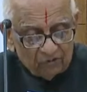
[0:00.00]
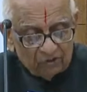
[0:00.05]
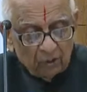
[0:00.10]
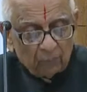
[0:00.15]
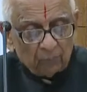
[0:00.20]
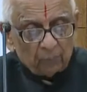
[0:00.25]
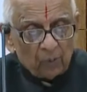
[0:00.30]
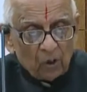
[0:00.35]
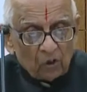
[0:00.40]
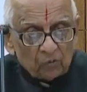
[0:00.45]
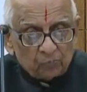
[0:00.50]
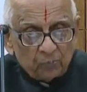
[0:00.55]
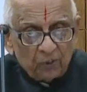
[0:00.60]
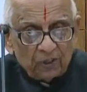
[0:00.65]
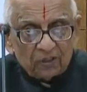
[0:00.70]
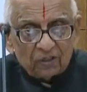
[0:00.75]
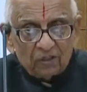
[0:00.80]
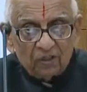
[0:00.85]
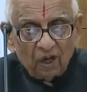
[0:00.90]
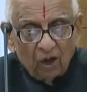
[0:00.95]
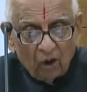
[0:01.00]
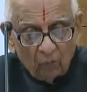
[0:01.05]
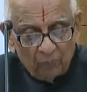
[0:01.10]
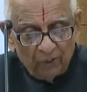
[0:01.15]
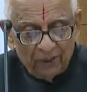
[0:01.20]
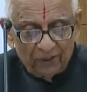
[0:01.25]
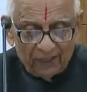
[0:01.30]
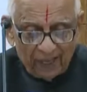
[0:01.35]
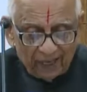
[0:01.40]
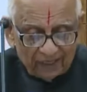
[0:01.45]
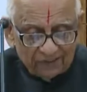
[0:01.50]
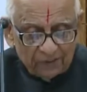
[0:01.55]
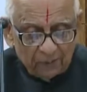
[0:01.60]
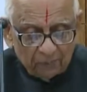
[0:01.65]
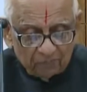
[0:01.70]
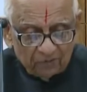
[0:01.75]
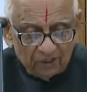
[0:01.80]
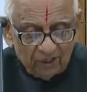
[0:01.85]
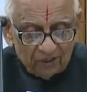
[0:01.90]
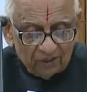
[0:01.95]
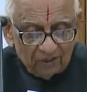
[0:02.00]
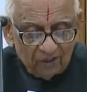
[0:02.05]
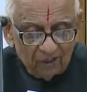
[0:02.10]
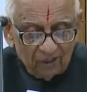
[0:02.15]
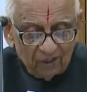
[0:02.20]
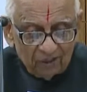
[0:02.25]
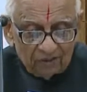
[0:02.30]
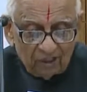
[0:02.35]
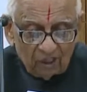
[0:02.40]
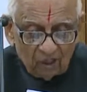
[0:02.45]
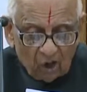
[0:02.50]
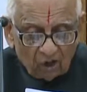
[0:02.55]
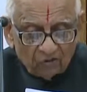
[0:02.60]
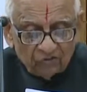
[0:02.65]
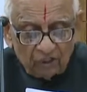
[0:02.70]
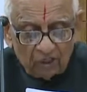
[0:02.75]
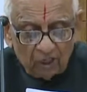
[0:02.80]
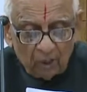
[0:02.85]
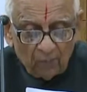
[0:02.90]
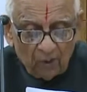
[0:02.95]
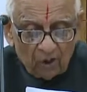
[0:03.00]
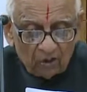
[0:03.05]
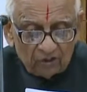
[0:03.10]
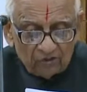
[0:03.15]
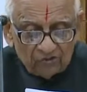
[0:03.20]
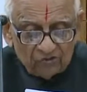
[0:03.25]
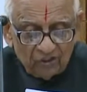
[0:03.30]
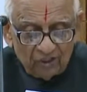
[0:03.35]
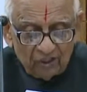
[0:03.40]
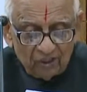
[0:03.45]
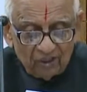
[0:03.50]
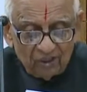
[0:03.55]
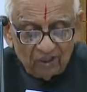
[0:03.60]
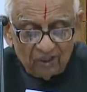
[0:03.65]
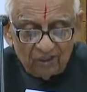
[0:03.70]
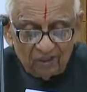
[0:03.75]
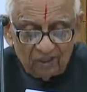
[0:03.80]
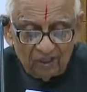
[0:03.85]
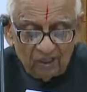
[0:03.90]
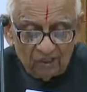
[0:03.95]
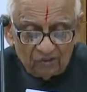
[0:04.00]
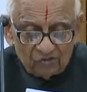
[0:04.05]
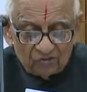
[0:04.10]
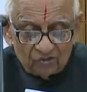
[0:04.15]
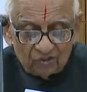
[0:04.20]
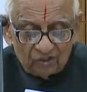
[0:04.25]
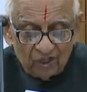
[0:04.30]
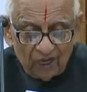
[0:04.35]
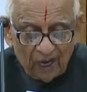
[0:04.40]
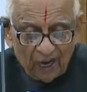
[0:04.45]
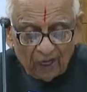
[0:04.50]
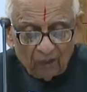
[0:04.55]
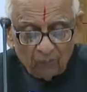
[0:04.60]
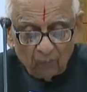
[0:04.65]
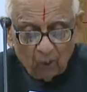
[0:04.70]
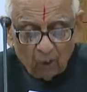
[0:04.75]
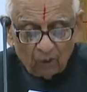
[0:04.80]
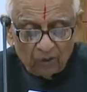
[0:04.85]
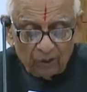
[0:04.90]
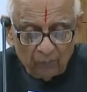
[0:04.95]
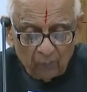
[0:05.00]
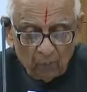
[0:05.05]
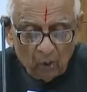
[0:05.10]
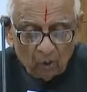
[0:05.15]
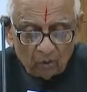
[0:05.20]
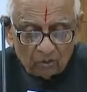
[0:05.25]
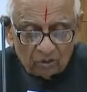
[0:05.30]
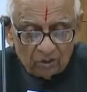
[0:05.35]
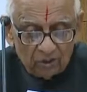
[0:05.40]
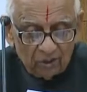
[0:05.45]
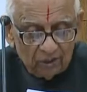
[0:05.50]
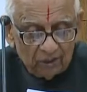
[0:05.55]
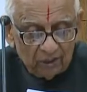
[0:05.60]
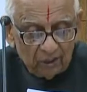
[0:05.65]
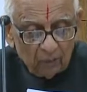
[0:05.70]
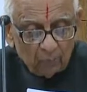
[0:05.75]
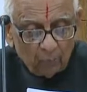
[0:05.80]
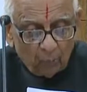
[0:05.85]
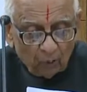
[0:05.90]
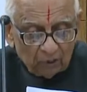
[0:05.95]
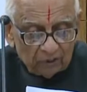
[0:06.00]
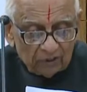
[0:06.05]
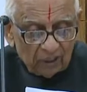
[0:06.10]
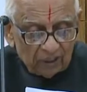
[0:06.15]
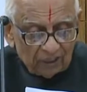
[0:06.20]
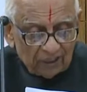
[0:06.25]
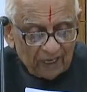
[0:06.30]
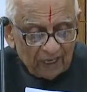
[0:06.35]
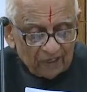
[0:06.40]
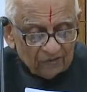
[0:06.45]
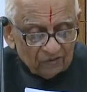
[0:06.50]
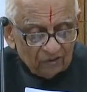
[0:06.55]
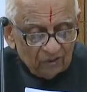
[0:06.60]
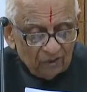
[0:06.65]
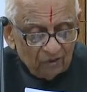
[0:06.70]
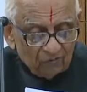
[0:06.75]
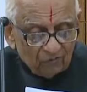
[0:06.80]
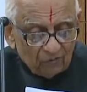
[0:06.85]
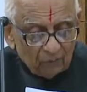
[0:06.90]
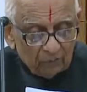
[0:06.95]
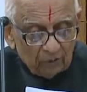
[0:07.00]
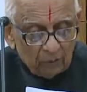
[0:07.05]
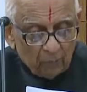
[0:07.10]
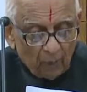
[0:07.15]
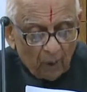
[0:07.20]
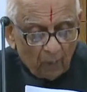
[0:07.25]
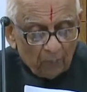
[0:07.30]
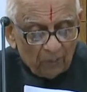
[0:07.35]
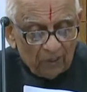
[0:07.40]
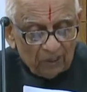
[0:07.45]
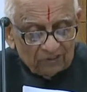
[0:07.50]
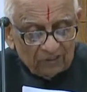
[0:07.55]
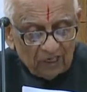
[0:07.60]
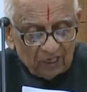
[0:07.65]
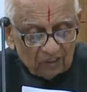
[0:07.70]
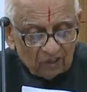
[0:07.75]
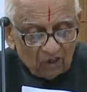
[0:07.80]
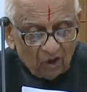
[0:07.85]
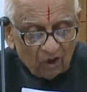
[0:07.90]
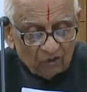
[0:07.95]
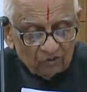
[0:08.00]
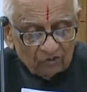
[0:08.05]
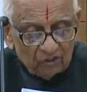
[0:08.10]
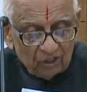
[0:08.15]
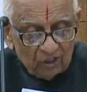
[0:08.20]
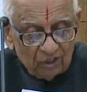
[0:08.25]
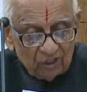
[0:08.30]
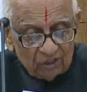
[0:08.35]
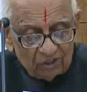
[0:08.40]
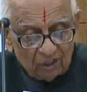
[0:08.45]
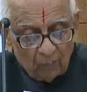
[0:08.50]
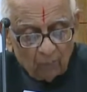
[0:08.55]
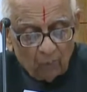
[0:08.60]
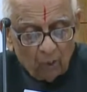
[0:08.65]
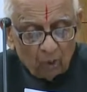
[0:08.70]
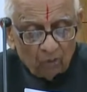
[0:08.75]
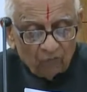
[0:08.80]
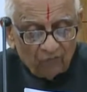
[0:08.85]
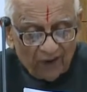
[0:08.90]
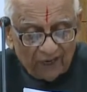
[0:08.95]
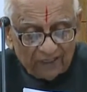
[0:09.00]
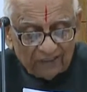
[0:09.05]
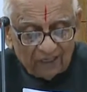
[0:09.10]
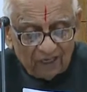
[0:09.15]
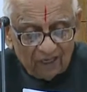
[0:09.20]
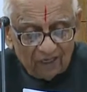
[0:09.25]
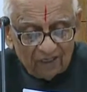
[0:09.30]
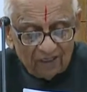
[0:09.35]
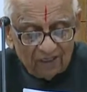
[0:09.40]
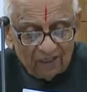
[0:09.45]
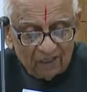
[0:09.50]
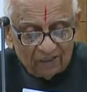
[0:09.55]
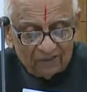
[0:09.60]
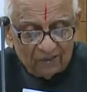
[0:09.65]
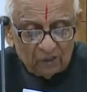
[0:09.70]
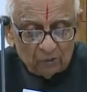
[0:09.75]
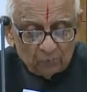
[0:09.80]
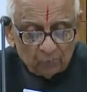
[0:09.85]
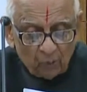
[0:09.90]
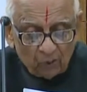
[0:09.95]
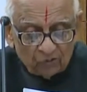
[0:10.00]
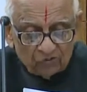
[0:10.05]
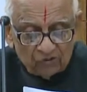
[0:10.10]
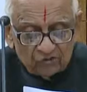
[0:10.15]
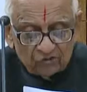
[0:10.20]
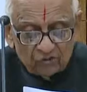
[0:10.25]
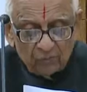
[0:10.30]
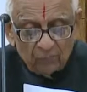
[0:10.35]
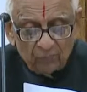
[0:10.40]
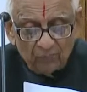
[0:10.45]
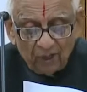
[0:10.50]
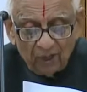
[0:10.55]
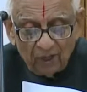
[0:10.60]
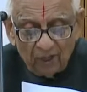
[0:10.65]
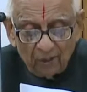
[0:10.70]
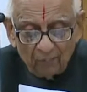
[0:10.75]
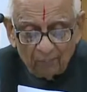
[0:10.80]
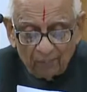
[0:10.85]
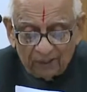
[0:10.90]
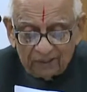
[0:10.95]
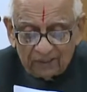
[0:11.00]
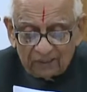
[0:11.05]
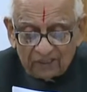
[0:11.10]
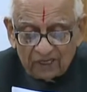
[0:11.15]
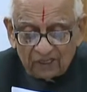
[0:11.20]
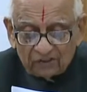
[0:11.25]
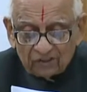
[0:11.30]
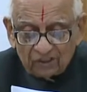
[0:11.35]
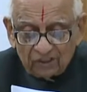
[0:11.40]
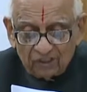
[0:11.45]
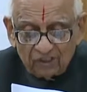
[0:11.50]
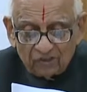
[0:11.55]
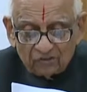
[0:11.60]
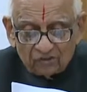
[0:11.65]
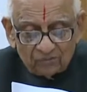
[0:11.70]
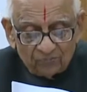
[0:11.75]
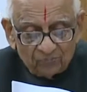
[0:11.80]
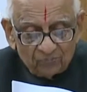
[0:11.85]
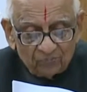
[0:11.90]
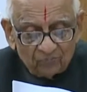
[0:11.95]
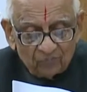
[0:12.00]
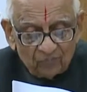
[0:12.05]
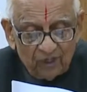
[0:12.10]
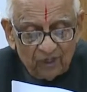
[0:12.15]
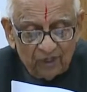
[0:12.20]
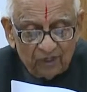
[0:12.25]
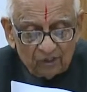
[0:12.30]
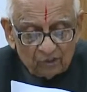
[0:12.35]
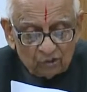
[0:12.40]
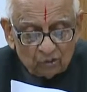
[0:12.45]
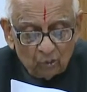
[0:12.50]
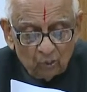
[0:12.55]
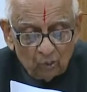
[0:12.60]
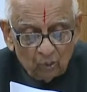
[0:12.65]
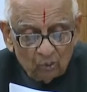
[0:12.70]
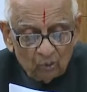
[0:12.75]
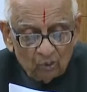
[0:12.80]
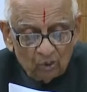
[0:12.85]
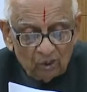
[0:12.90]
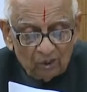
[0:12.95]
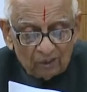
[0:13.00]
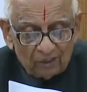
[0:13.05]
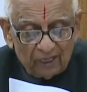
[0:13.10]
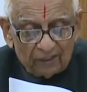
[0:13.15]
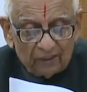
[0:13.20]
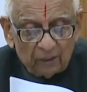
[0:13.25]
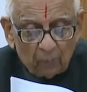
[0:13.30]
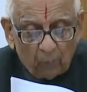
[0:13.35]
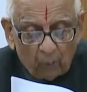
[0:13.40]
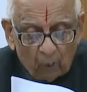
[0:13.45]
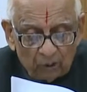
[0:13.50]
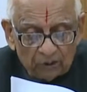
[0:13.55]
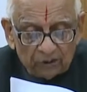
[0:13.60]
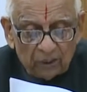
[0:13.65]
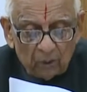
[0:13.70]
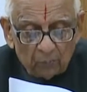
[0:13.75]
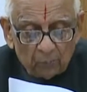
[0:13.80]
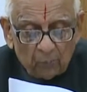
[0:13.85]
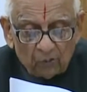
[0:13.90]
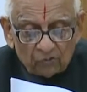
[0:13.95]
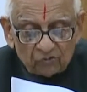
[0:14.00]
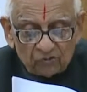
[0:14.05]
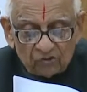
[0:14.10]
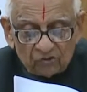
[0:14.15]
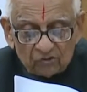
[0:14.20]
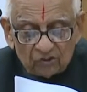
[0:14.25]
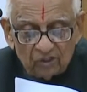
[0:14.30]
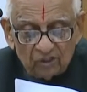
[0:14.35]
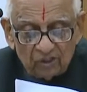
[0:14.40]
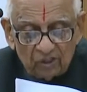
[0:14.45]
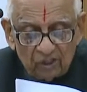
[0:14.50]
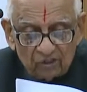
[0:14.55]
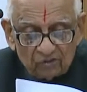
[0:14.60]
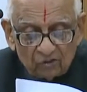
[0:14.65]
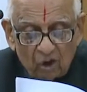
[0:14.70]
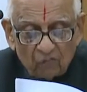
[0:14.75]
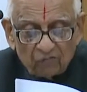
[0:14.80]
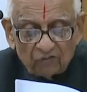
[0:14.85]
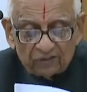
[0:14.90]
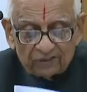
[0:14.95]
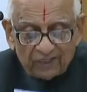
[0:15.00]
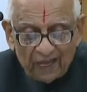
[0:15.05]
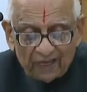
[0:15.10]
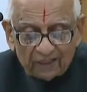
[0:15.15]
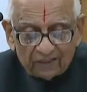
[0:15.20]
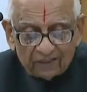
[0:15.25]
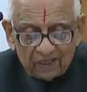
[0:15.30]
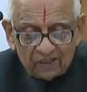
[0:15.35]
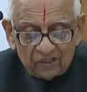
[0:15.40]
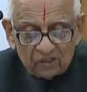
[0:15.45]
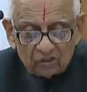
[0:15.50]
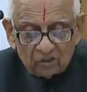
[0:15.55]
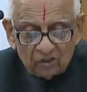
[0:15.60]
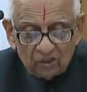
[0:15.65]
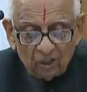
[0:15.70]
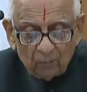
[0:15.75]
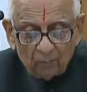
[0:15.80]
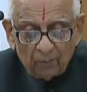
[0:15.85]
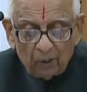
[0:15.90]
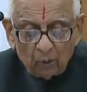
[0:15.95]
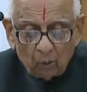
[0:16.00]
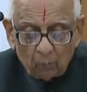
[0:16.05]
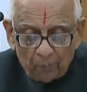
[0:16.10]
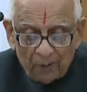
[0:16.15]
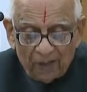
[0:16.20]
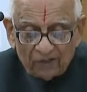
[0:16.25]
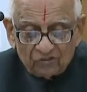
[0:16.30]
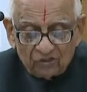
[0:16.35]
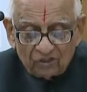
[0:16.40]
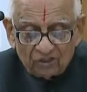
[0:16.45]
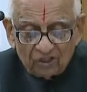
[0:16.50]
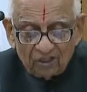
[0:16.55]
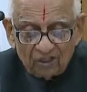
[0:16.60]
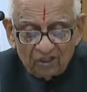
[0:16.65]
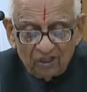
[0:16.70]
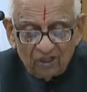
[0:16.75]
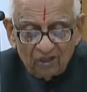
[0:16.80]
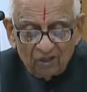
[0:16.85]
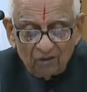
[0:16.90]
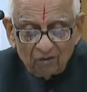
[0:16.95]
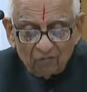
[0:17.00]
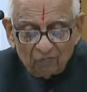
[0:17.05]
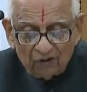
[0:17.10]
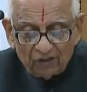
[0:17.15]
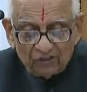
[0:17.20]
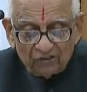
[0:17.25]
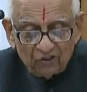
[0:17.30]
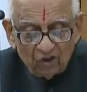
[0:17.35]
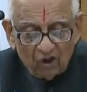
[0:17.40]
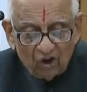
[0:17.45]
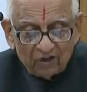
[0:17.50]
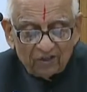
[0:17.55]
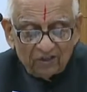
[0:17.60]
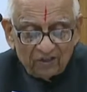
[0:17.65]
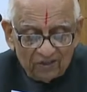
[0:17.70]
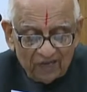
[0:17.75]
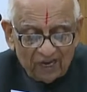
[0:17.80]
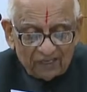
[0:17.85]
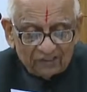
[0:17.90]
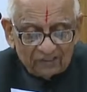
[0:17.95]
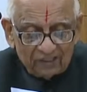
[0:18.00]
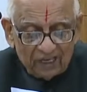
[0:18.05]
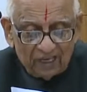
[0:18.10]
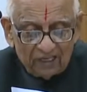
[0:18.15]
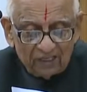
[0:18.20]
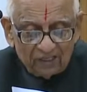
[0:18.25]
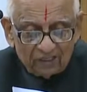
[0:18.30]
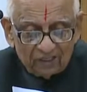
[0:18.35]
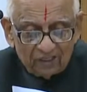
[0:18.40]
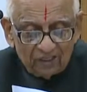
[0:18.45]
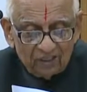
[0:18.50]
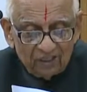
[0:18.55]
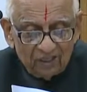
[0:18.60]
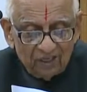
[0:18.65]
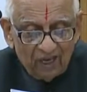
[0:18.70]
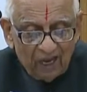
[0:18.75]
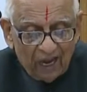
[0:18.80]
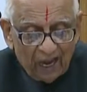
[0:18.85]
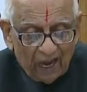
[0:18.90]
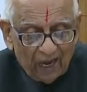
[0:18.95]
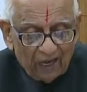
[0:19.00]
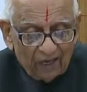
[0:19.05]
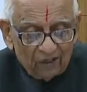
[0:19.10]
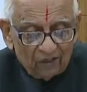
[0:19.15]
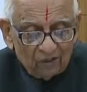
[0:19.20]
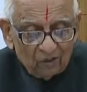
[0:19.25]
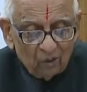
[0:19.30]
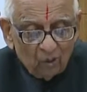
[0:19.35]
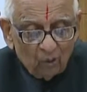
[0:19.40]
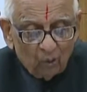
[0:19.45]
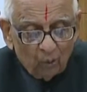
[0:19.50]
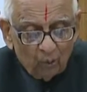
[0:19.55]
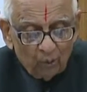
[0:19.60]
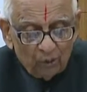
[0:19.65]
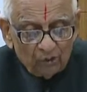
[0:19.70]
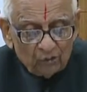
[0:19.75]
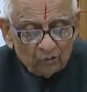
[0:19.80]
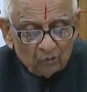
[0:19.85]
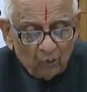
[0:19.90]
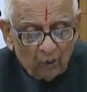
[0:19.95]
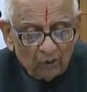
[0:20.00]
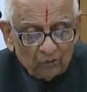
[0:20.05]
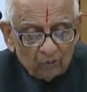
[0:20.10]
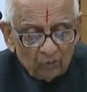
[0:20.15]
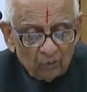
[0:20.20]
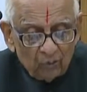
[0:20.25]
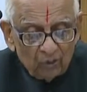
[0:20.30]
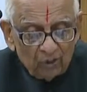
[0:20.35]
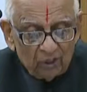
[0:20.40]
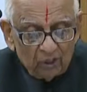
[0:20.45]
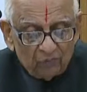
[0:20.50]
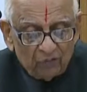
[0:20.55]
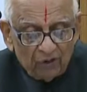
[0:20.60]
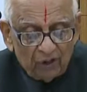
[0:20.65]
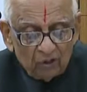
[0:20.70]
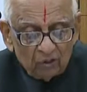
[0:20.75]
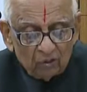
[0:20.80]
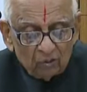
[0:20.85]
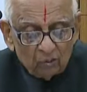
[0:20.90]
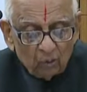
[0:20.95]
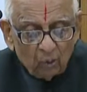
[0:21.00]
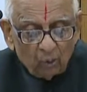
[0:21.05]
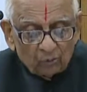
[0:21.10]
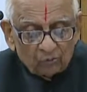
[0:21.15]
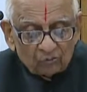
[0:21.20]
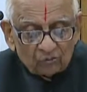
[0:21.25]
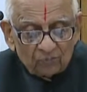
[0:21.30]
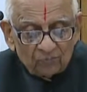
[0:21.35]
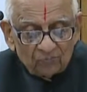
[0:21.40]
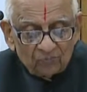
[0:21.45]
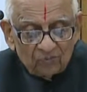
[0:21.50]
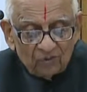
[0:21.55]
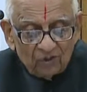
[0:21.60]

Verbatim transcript: with some prospect of being accepted. The larger democracy is and more remote in political class from the population at large, the more vital this process of meditation is. It is true that the political process is often characterized by opacity, fudge or irrationality, and who is going to defend those?